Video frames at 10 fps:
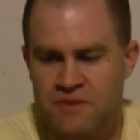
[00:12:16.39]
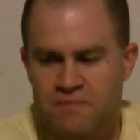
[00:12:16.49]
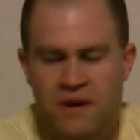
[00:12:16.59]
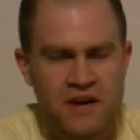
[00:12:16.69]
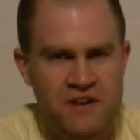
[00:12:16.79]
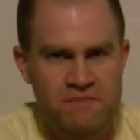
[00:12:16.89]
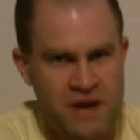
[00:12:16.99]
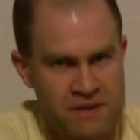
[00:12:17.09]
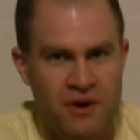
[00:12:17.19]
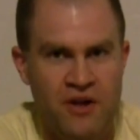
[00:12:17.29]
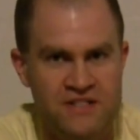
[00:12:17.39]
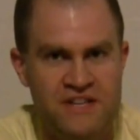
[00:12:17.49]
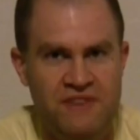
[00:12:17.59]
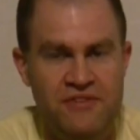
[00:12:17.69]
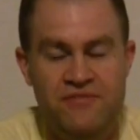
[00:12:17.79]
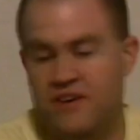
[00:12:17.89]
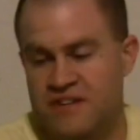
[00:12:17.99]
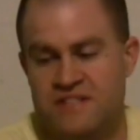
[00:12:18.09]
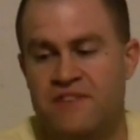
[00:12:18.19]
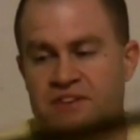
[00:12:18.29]
competitive paintball, it's definitely fun.
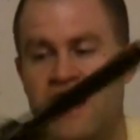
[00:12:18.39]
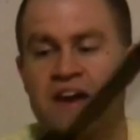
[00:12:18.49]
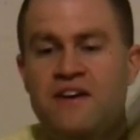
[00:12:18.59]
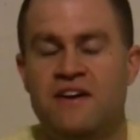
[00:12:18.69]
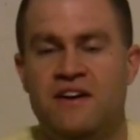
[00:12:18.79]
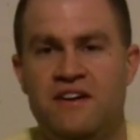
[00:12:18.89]
It's definitely got